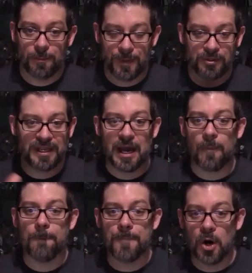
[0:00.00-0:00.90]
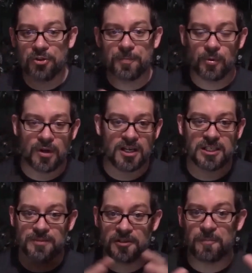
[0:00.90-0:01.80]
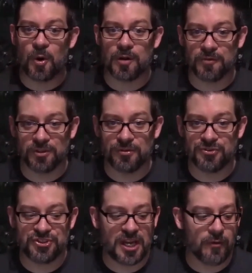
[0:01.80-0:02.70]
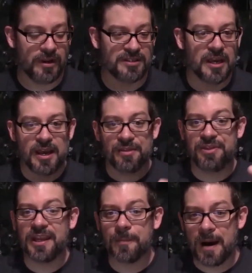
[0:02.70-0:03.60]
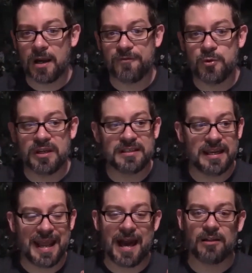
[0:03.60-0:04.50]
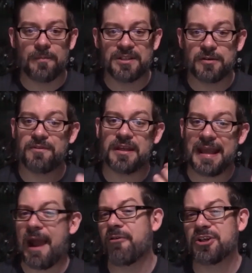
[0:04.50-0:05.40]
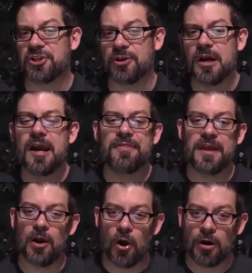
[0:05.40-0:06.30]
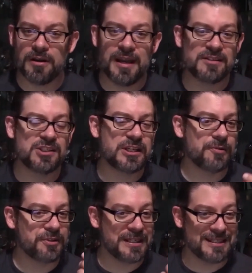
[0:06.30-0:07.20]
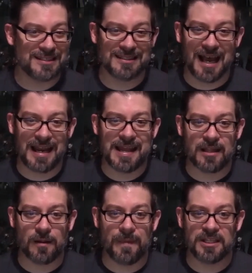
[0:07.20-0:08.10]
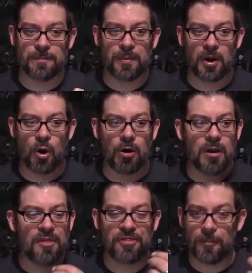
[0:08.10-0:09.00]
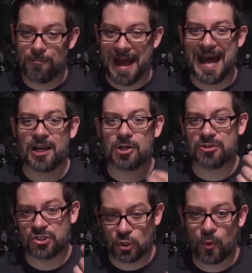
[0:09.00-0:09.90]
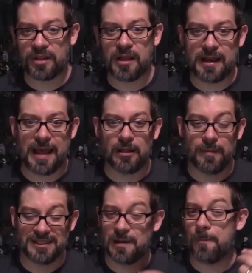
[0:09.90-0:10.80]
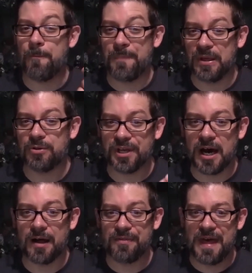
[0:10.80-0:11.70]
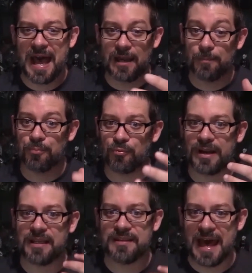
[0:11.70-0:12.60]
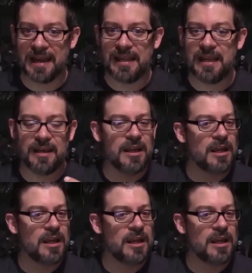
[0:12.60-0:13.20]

building out multiple customs as part of a little series. Think about if you can take elements of the character that aren't necessarily design elements, but are thematic or storyline elements and build on that and bring that in